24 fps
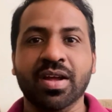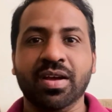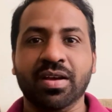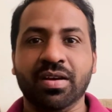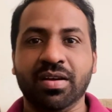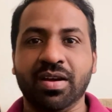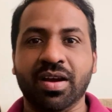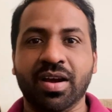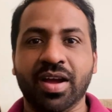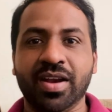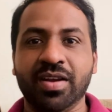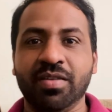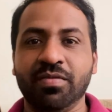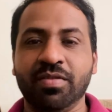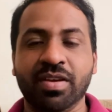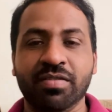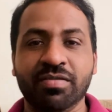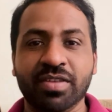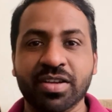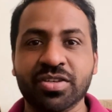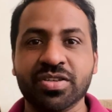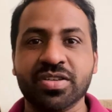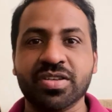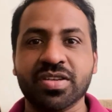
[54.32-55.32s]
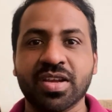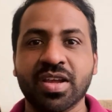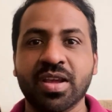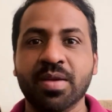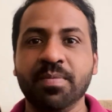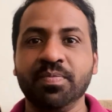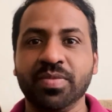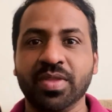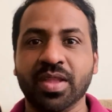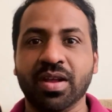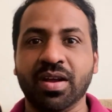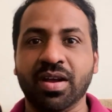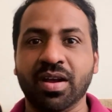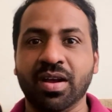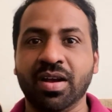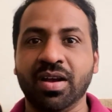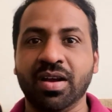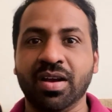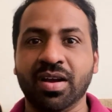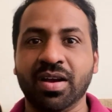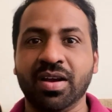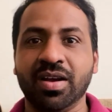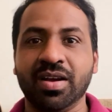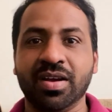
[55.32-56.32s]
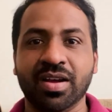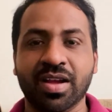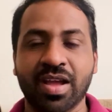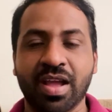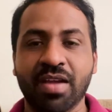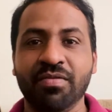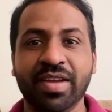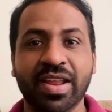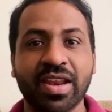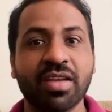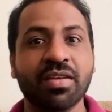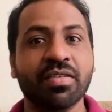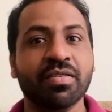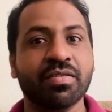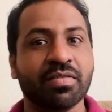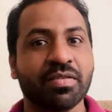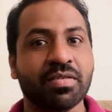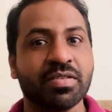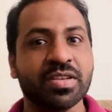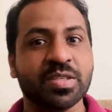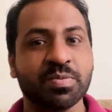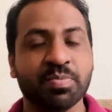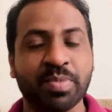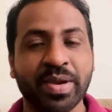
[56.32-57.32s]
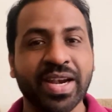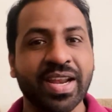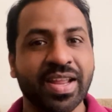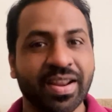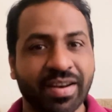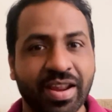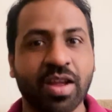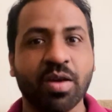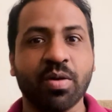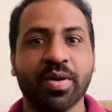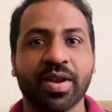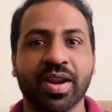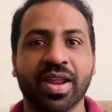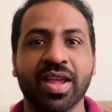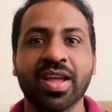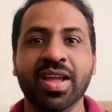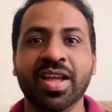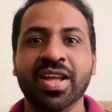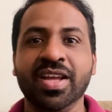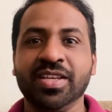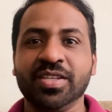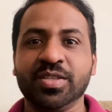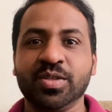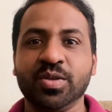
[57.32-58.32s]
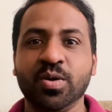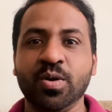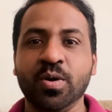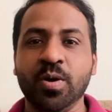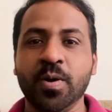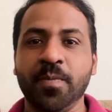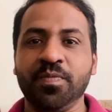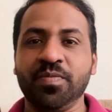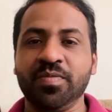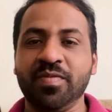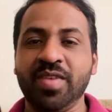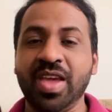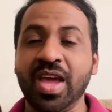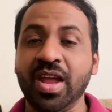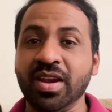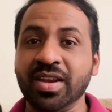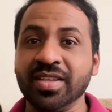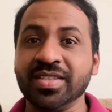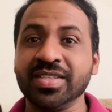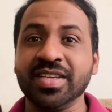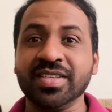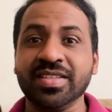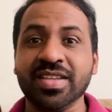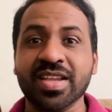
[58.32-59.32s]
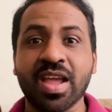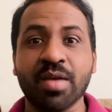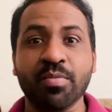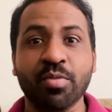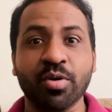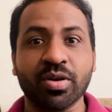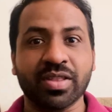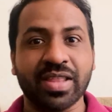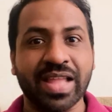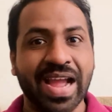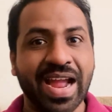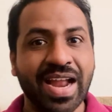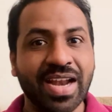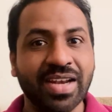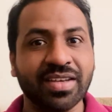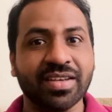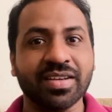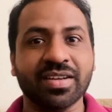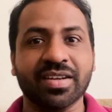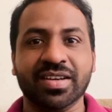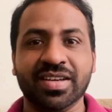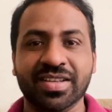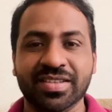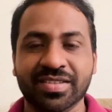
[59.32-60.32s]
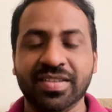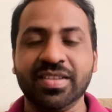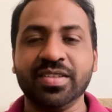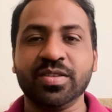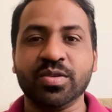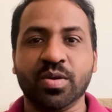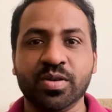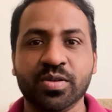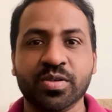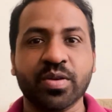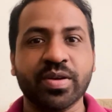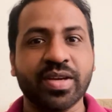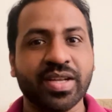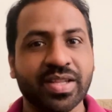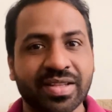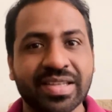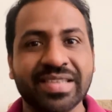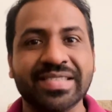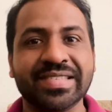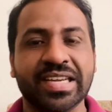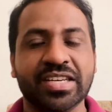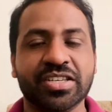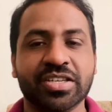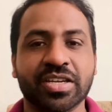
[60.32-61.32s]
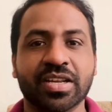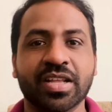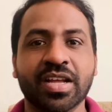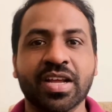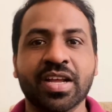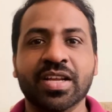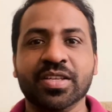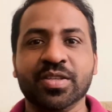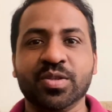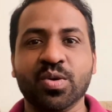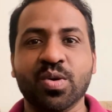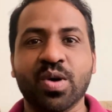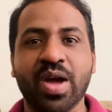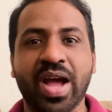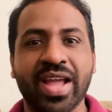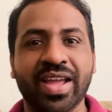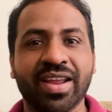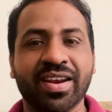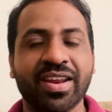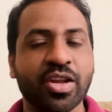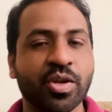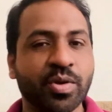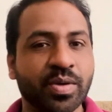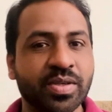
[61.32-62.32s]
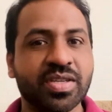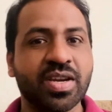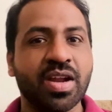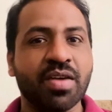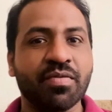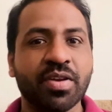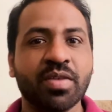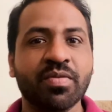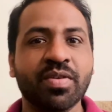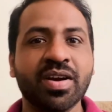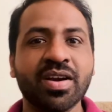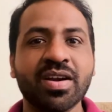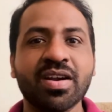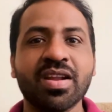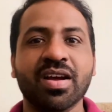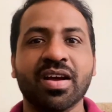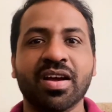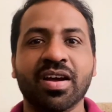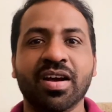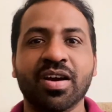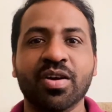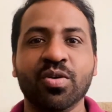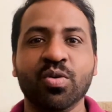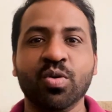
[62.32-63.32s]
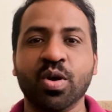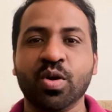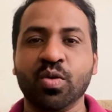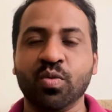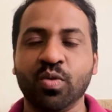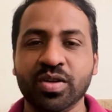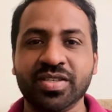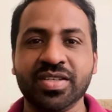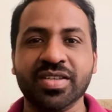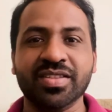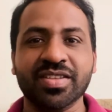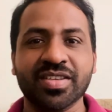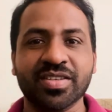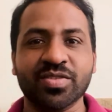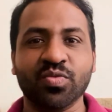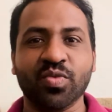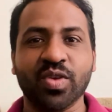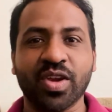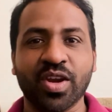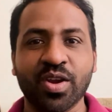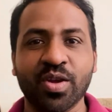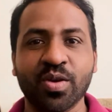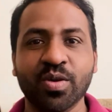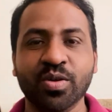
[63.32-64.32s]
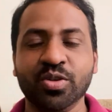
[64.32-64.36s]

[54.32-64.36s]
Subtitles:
and we wish him a very speedy recovery. So we are discussing about that disease also in this session. So I request everyone who are watching this video